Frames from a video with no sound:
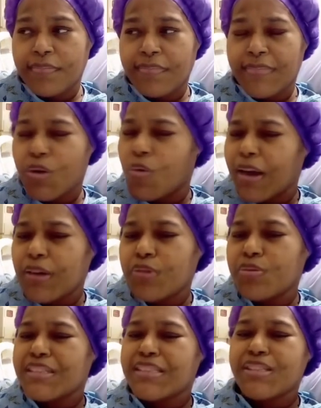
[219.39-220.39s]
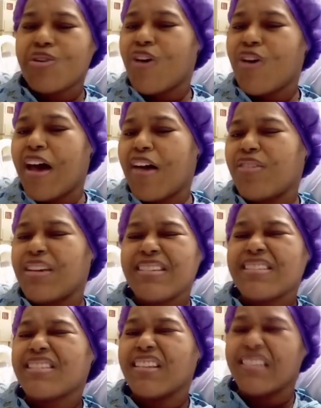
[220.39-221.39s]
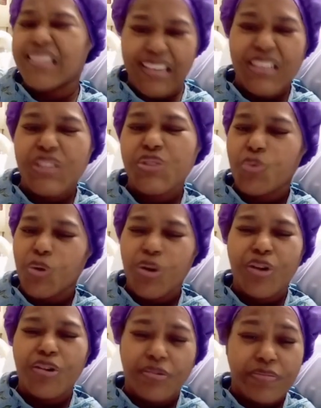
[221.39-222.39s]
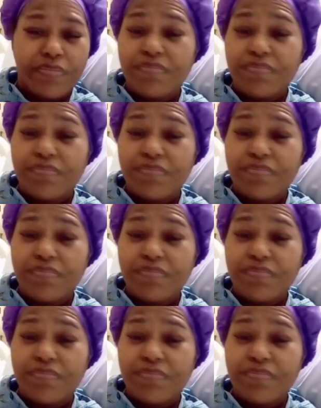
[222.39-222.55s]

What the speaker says: Then why do we still have insulin in this world?